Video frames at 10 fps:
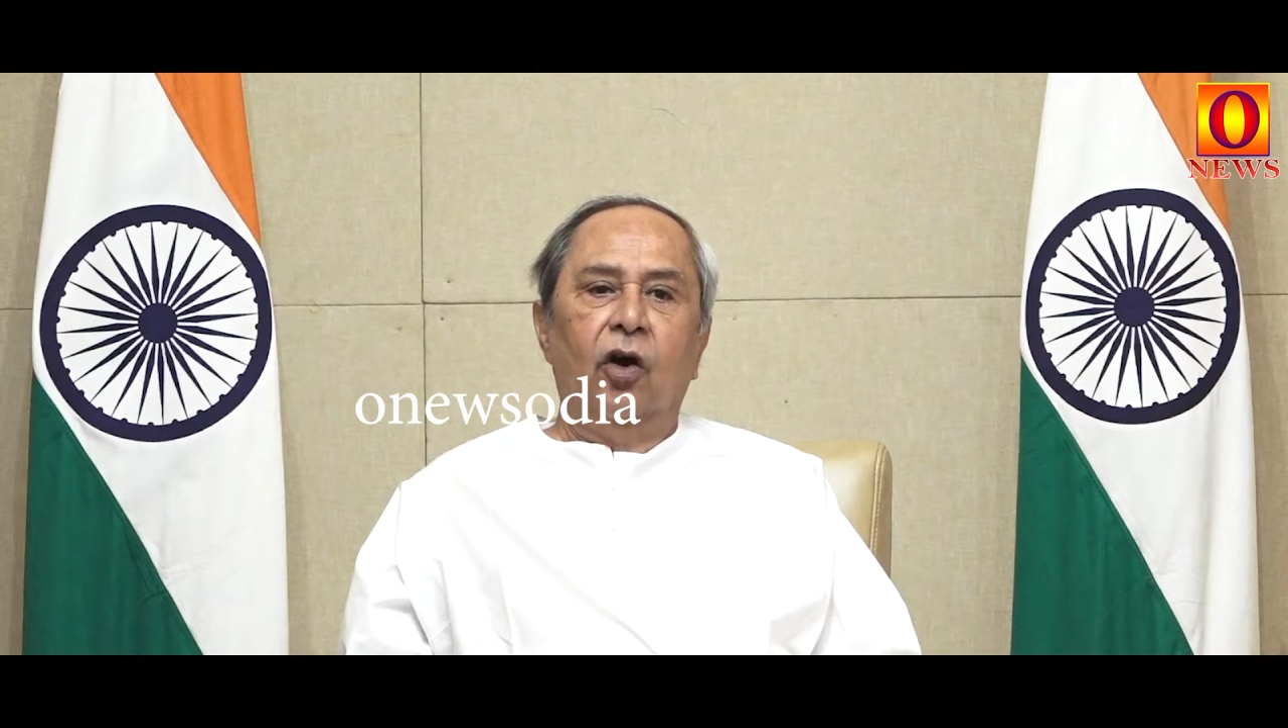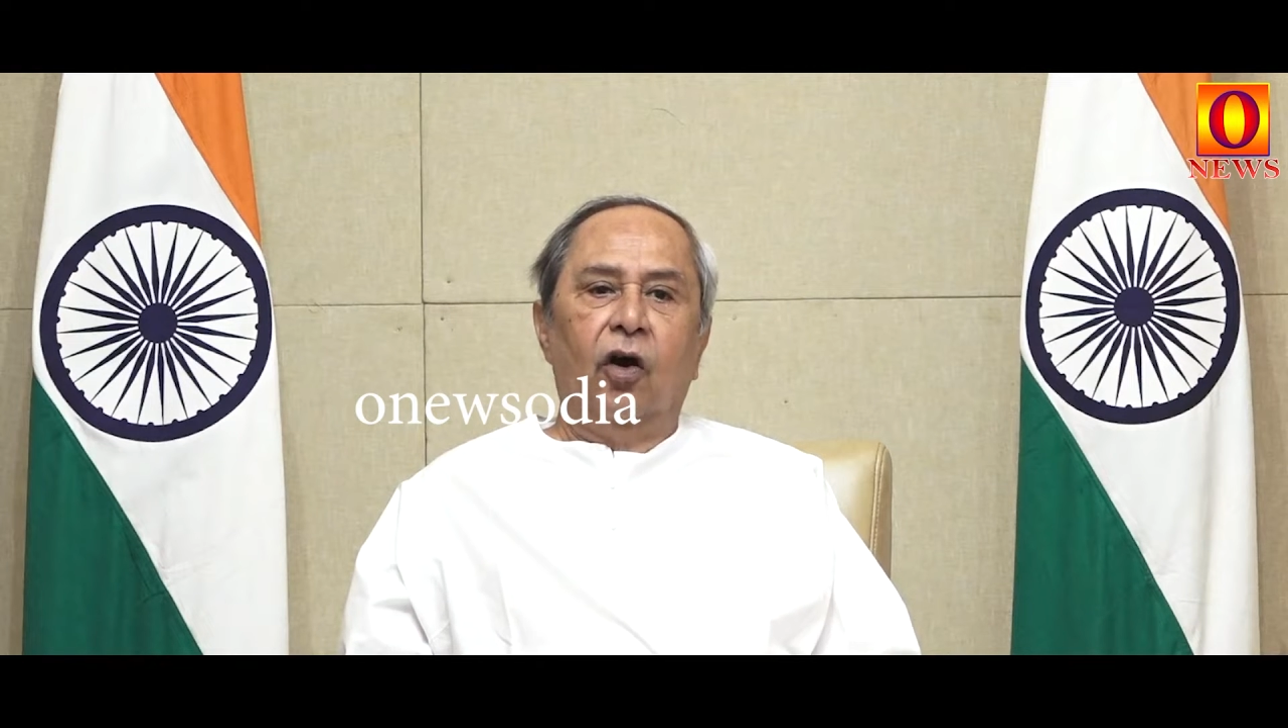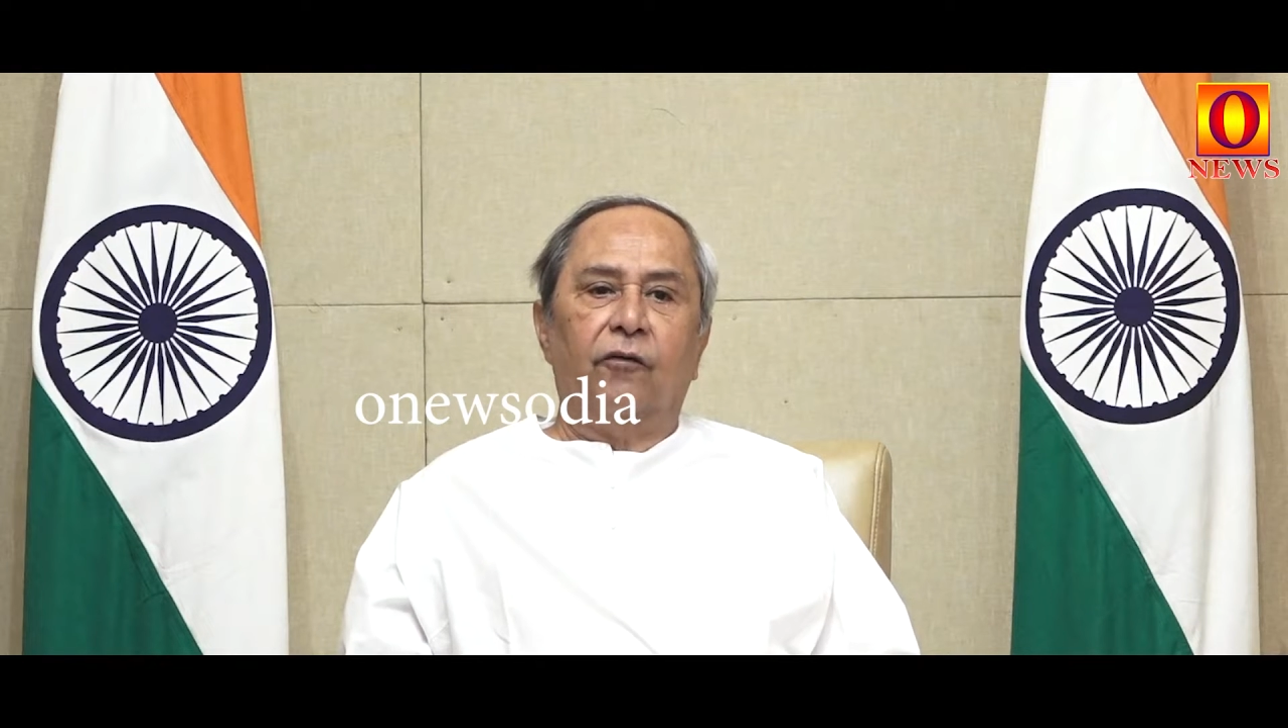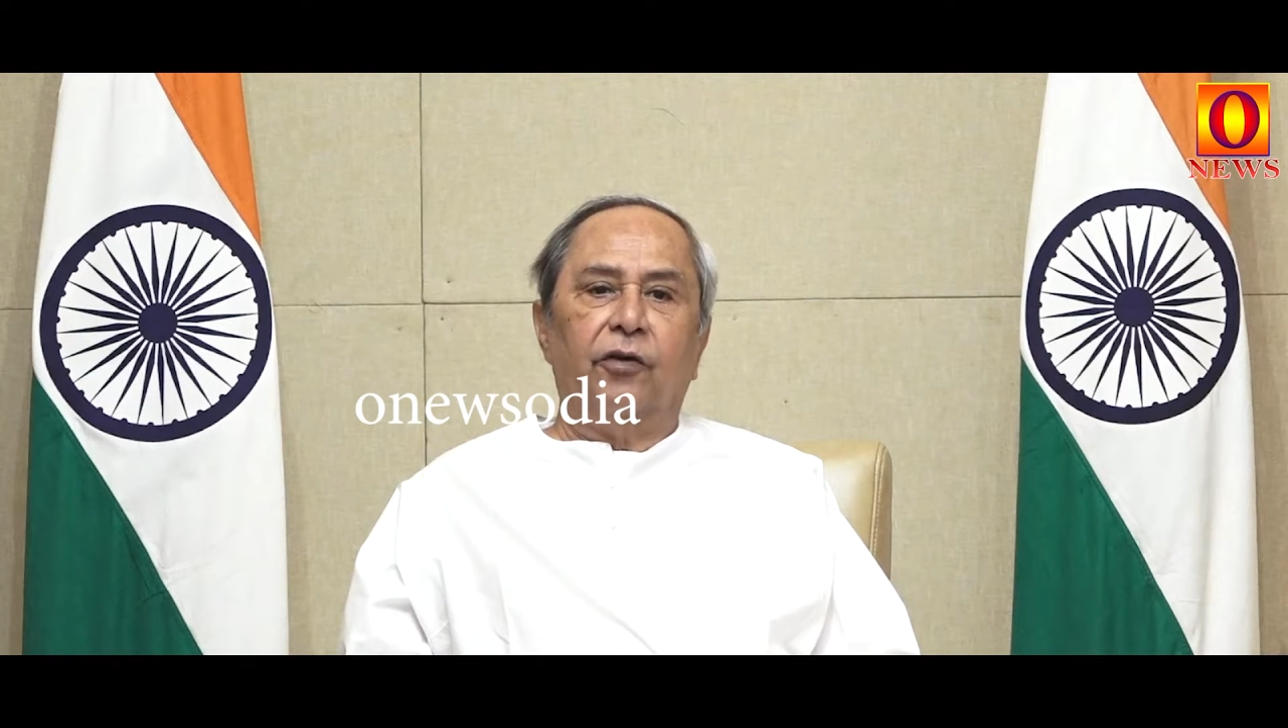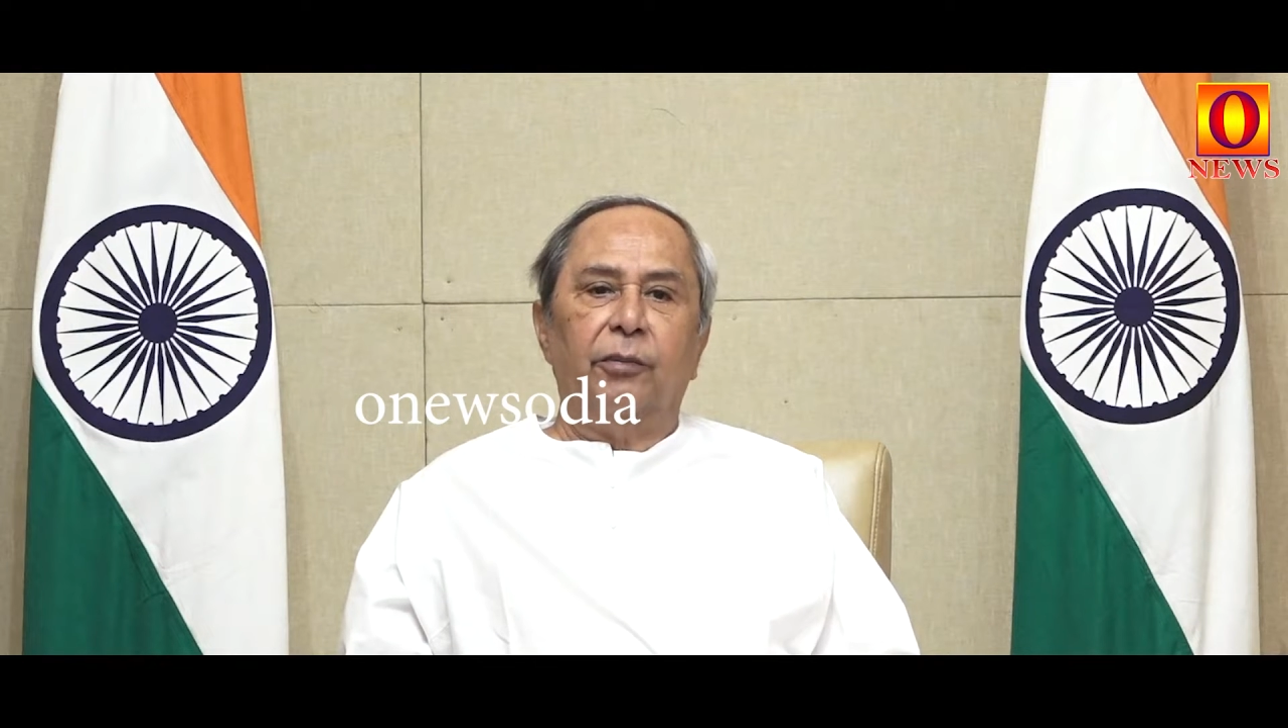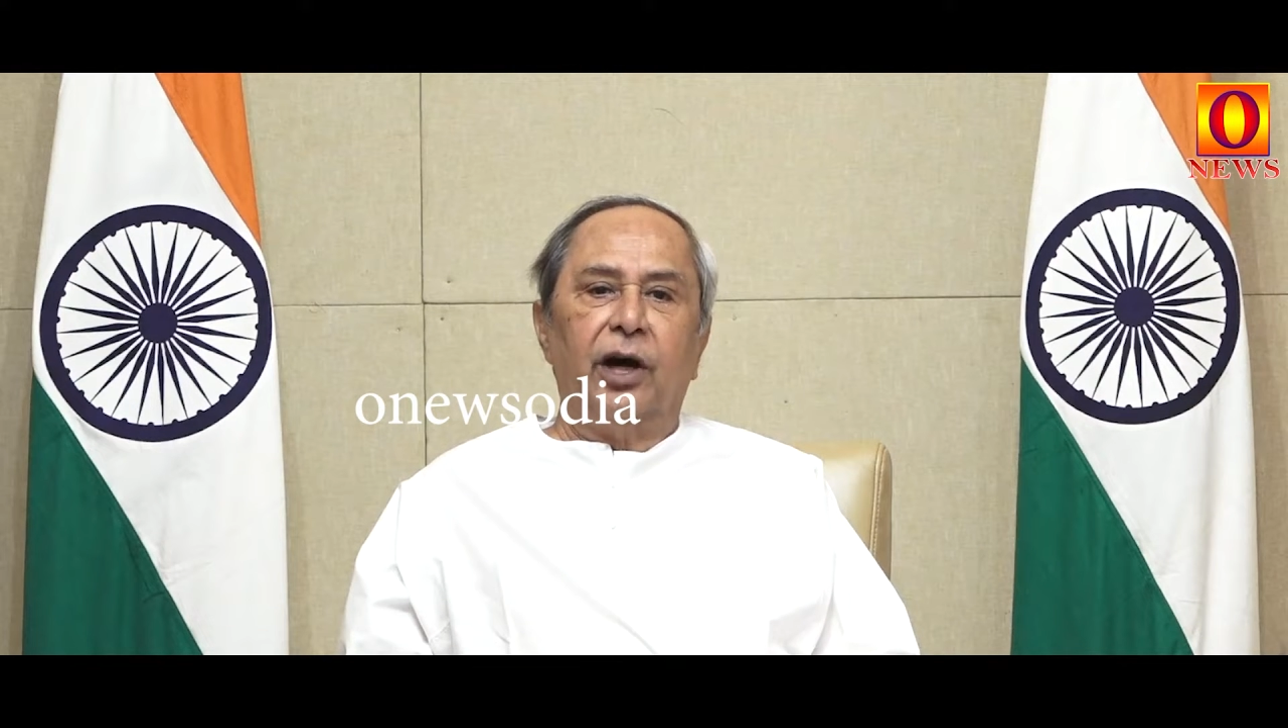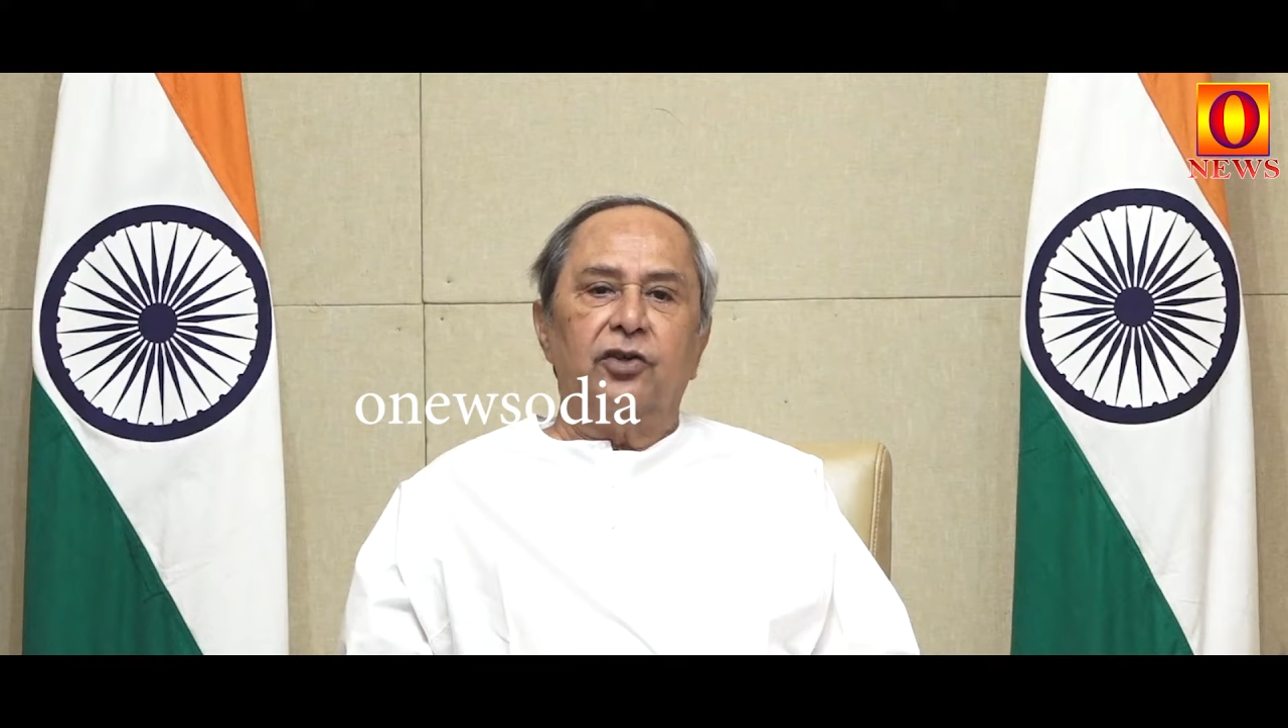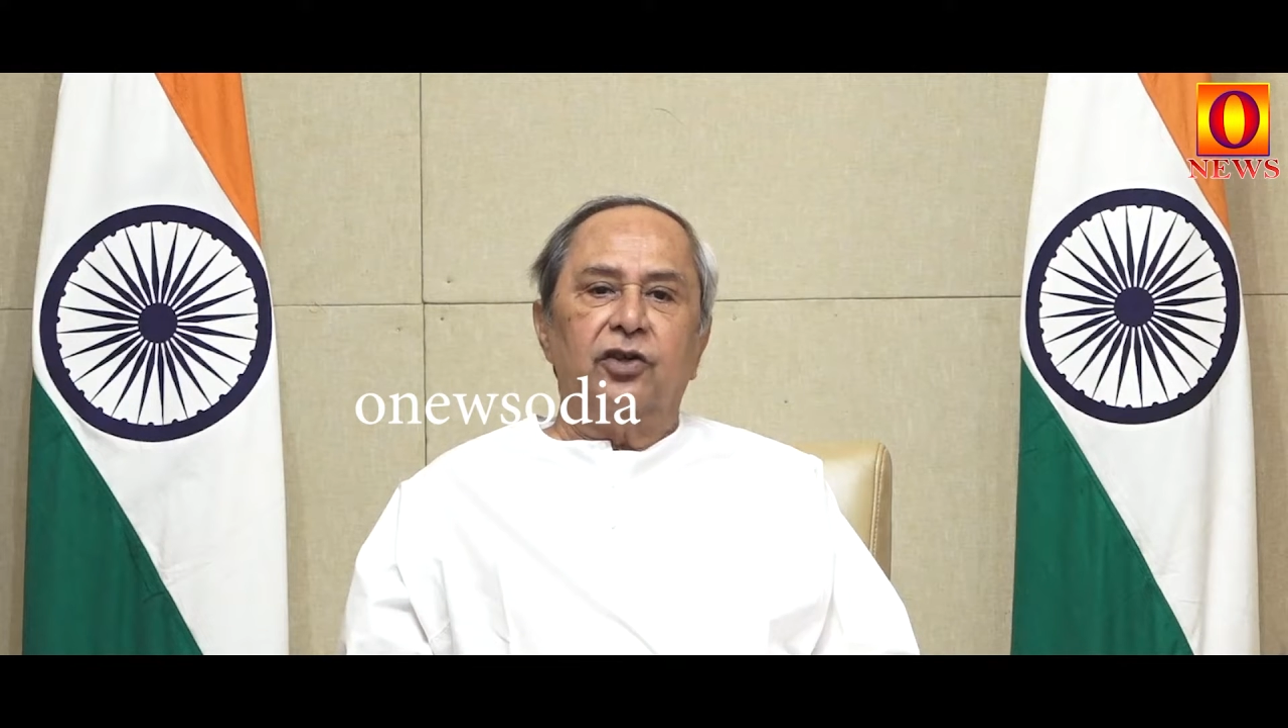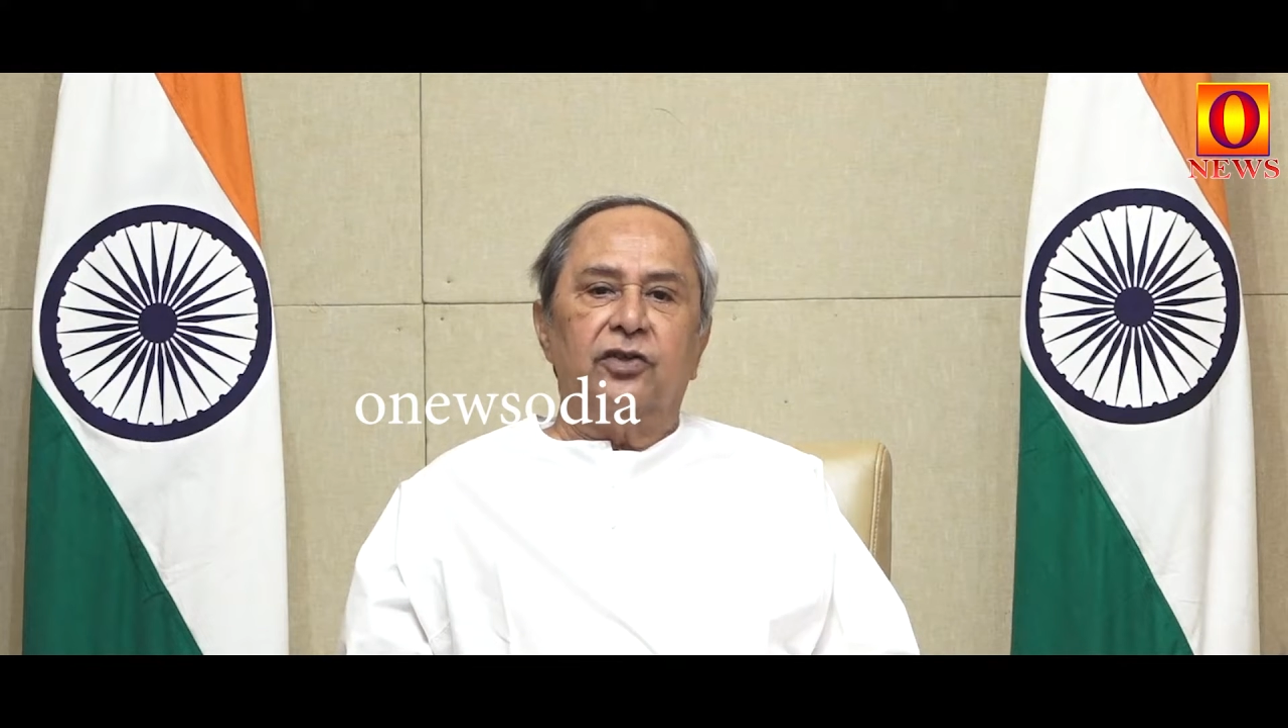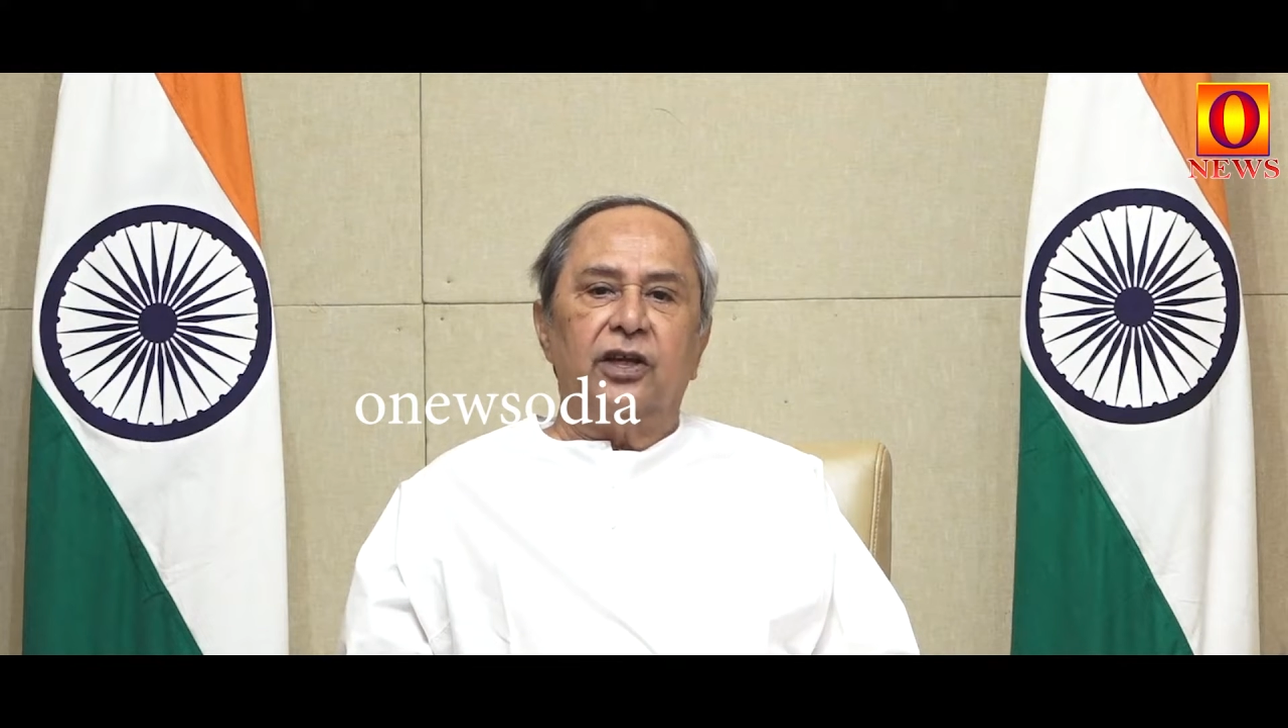of
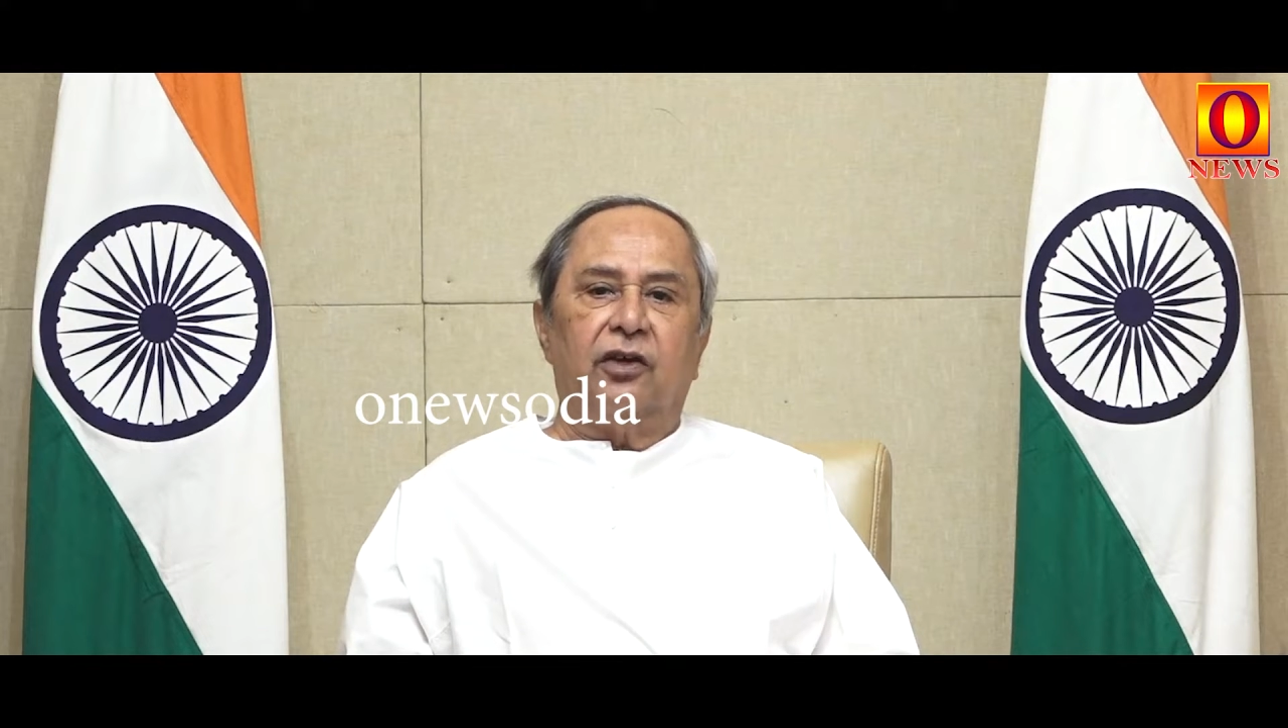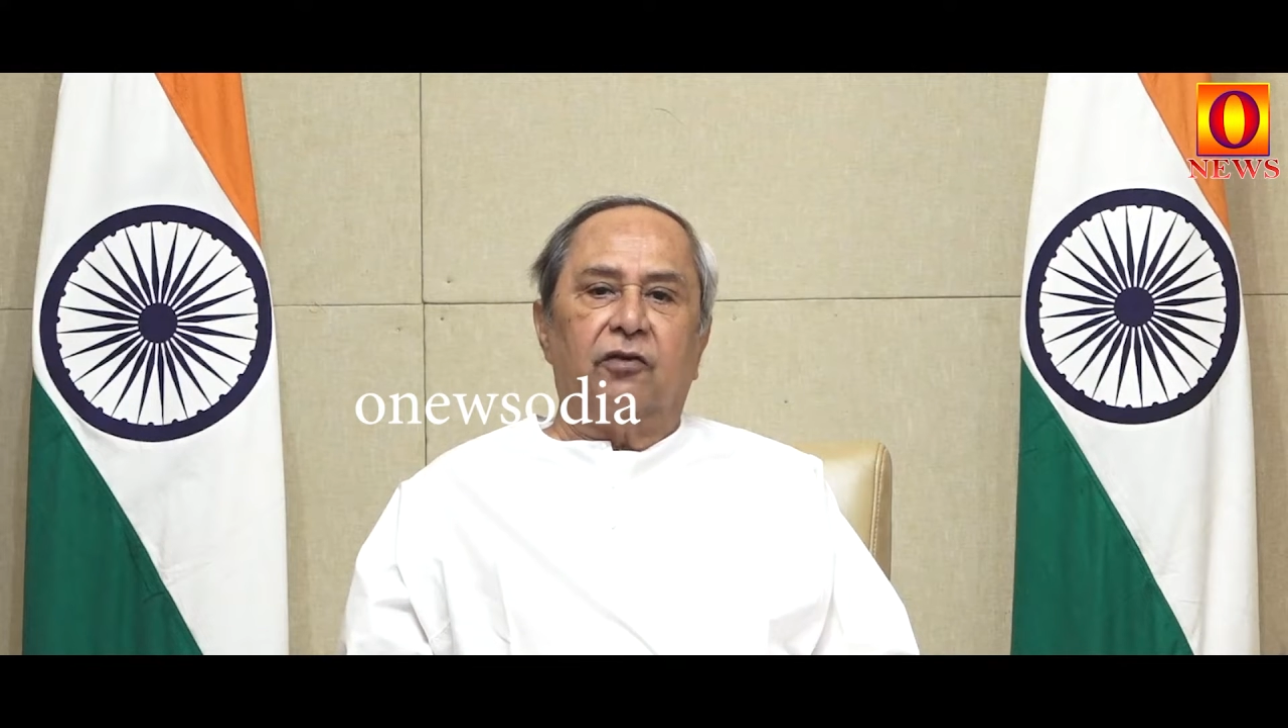emergency